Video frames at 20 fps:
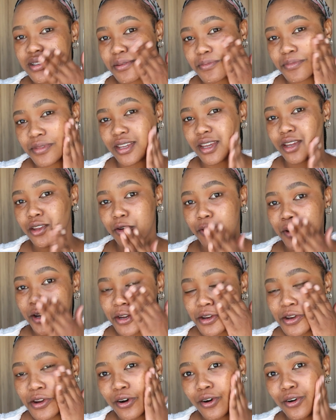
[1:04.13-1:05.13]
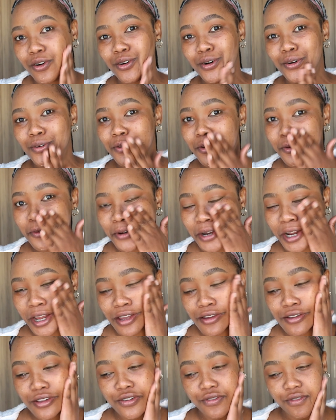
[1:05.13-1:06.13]
something and you want to know what I
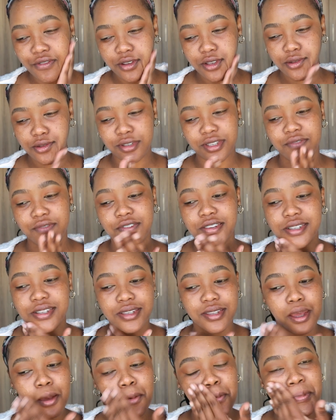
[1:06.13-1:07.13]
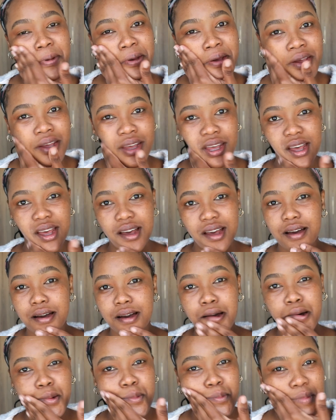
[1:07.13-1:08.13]
use for a specific step,
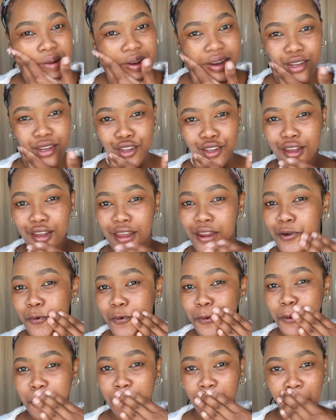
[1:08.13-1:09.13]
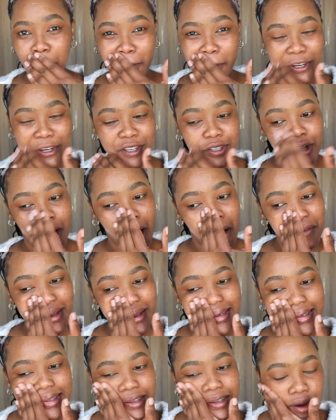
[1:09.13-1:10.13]
you can also just
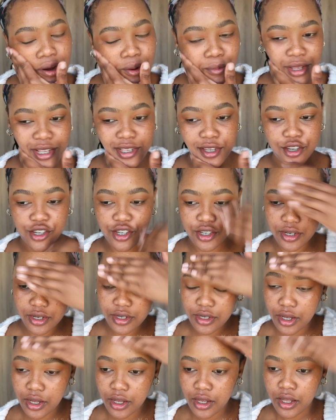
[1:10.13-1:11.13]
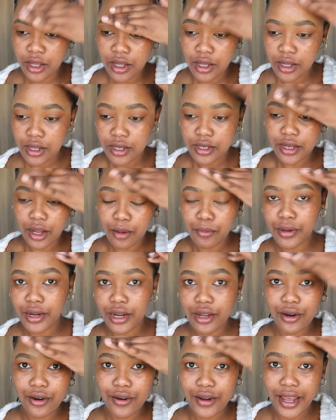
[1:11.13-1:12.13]
comment in the comment section down
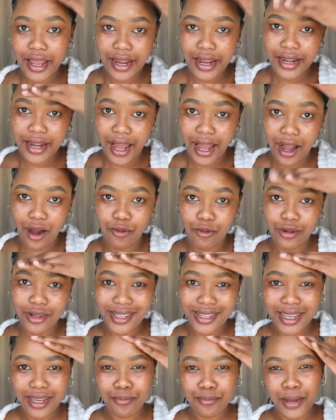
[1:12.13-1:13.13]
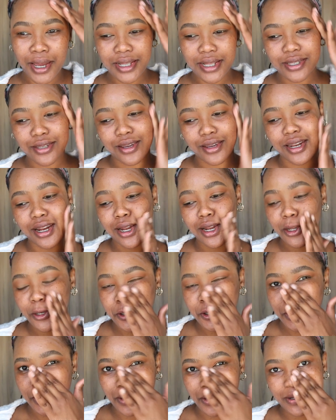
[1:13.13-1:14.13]
below and I will get back to you and I'll
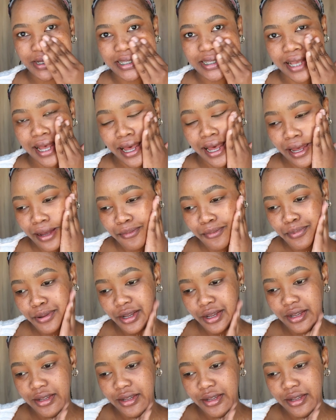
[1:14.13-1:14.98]
let you know what's up.